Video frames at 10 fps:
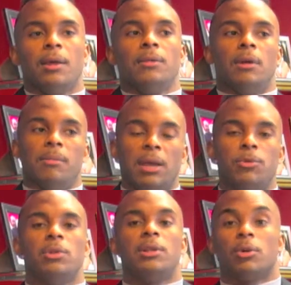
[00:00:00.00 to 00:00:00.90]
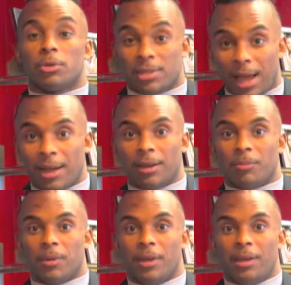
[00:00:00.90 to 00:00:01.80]
then maybe you need to go sign
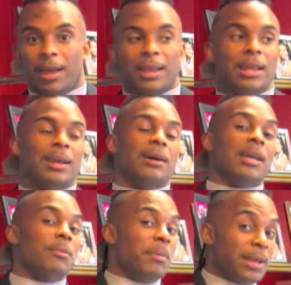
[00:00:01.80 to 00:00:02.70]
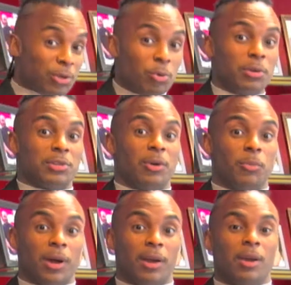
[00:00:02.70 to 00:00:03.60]
up at a MMA school or
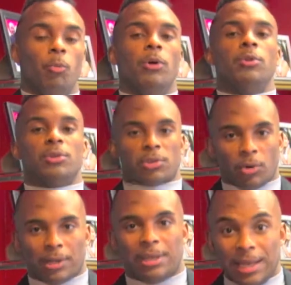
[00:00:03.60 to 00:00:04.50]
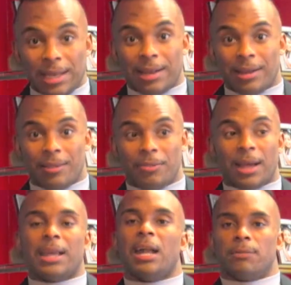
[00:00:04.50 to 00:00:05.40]
somewhere where you can start getting
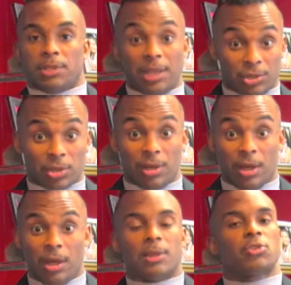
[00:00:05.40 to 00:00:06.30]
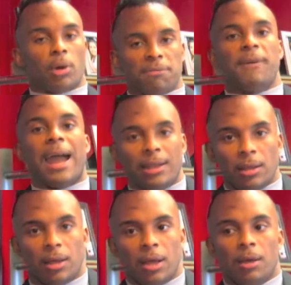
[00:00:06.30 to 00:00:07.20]
that kind of attention and start fighting.
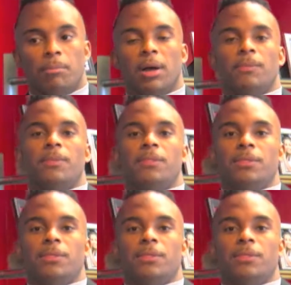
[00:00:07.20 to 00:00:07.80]
But